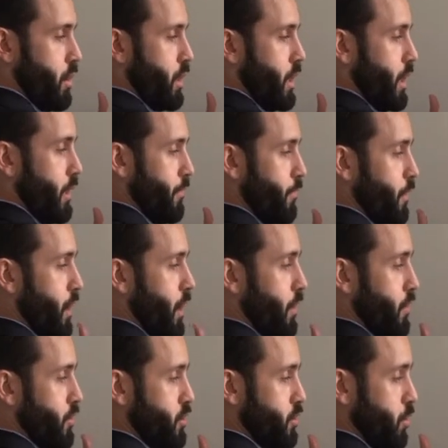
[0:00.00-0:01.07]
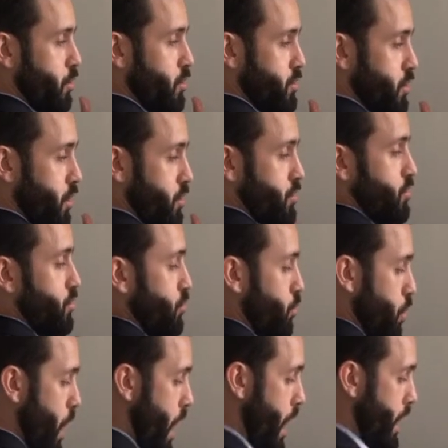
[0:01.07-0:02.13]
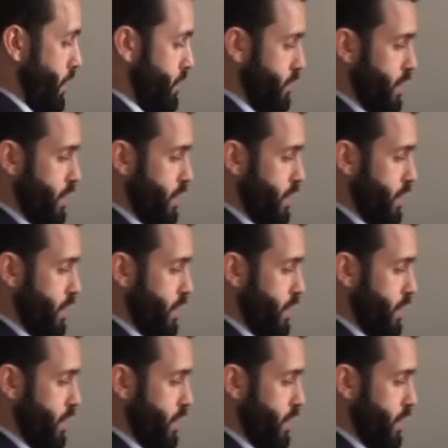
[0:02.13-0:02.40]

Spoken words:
If the shoulders are too wide,